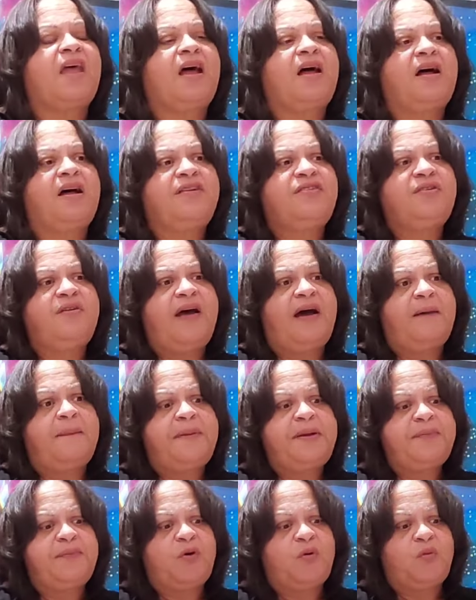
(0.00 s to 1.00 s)
You have
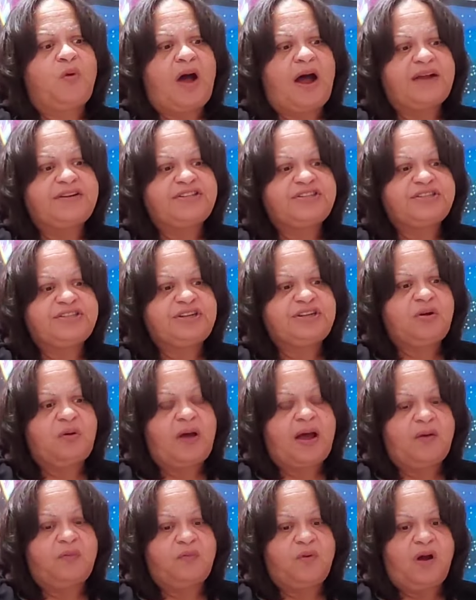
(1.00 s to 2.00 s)
people watching you
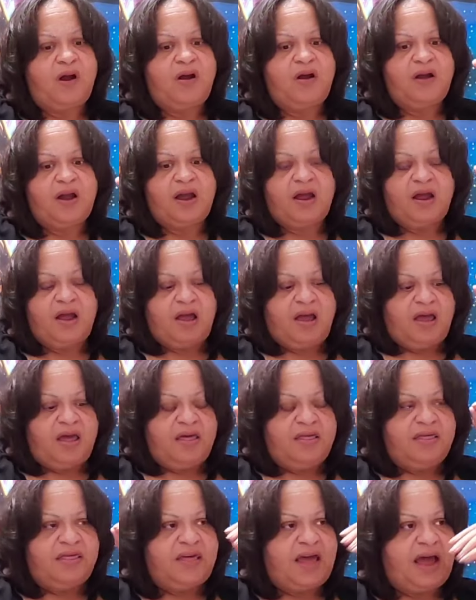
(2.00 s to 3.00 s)
at work
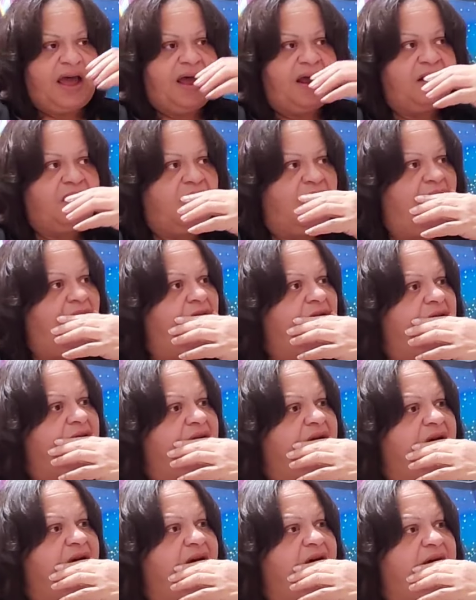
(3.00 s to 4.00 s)
that
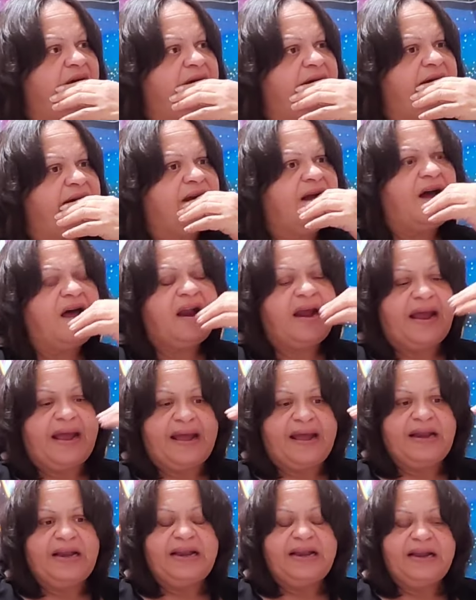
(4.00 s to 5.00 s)
are, kind of
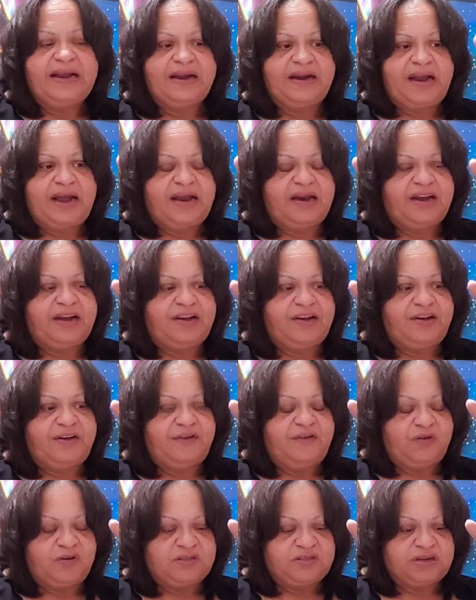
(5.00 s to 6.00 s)
alienating you
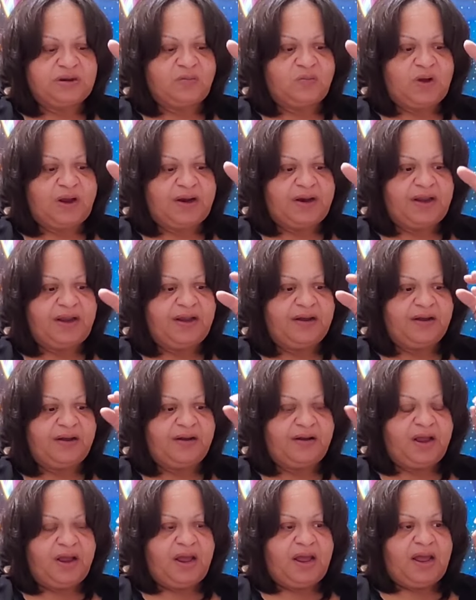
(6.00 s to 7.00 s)
for someone
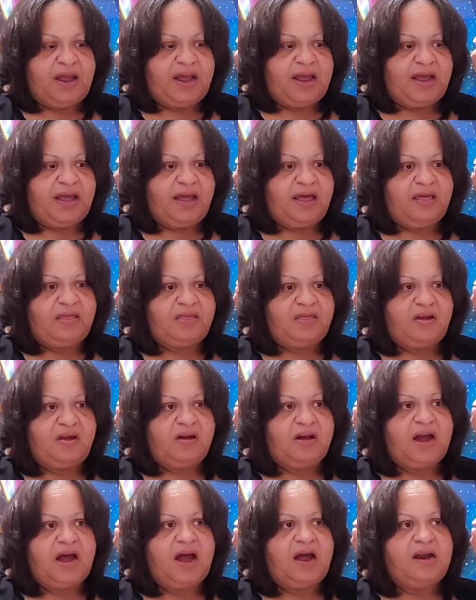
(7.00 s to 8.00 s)
here, and
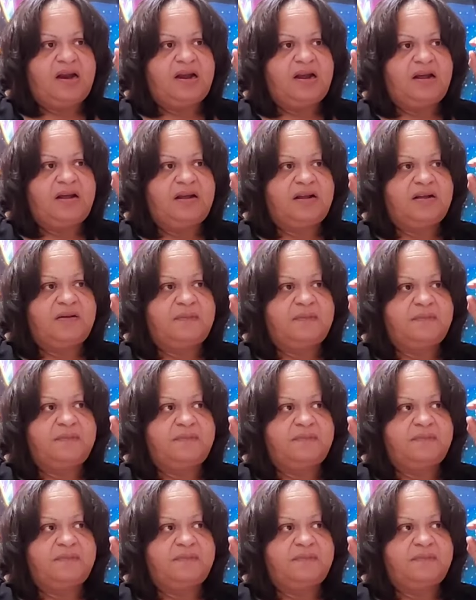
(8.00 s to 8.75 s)
they're kind